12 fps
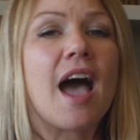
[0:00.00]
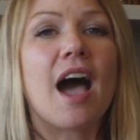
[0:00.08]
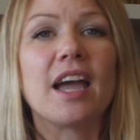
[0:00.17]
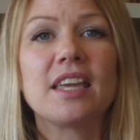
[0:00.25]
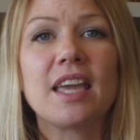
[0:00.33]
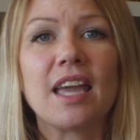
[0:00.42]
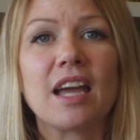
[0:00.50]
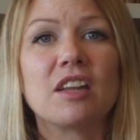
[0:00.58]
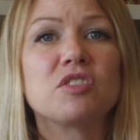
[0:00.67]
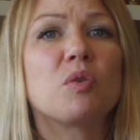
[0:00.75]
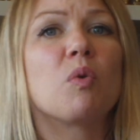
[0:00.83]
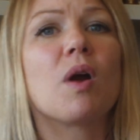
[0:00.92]
I
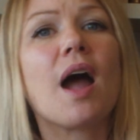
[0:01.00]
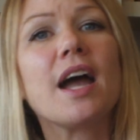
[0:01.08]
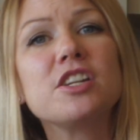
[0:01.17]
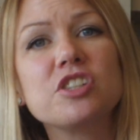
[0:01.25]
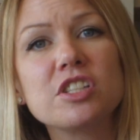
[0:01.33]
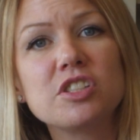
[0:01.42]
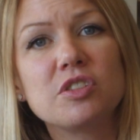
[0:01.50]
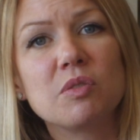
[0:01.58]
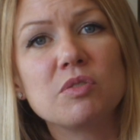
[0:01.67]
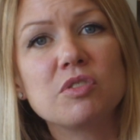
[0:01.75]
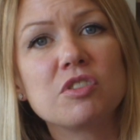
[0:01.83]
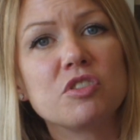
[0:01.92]
can't, or I just
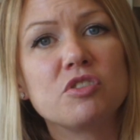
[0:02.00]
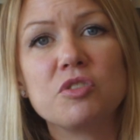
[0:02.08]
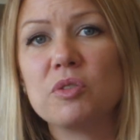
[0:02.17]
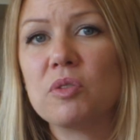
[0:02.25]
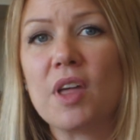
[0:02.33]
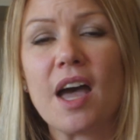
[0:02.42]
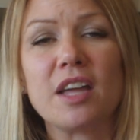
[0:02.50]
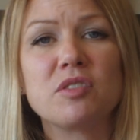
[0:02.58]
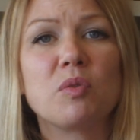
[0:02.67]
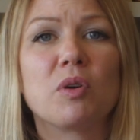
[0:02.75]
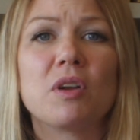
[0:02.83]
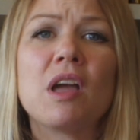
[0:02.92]
don't do that,
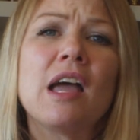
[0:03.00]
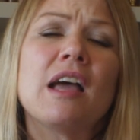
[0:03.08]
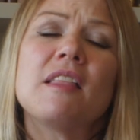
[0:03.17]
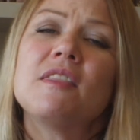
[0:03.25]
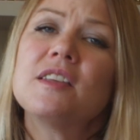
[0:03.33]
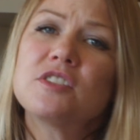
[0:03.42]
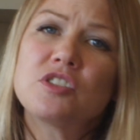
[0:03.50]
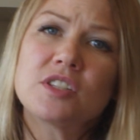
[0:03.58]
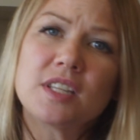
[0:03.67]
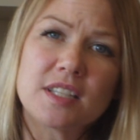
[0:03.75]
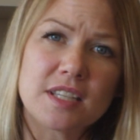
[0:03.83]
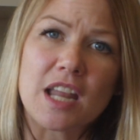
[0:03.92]
or this
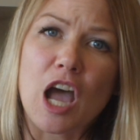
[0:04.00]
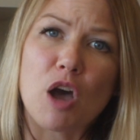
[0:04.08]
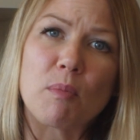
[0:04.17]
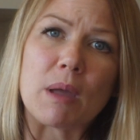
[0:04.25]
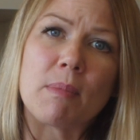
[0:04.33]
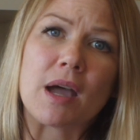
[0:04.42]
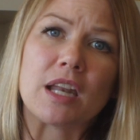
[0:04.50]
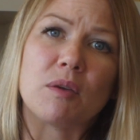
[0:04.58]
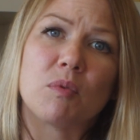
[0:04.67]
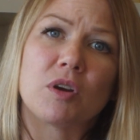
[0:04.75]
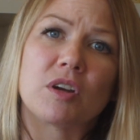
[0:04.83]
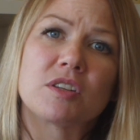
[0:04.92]
just isn't how my body
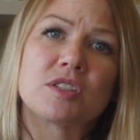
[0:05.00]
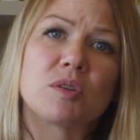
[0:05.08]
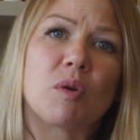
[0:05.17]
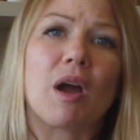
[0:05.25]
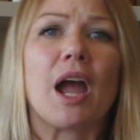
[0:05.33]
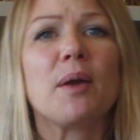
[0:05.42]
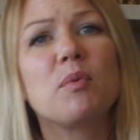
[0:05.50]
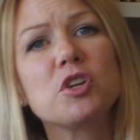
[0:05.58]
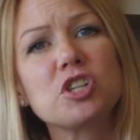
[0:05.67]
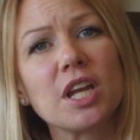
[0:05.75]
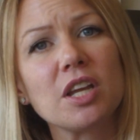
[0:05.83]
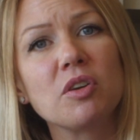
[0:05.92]
works, or I
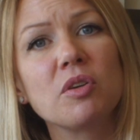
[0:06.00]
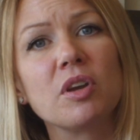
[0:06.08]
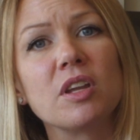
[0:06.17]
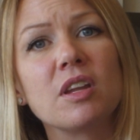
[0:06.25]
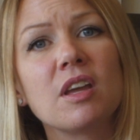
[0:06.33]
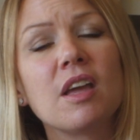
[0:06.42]
wish I could.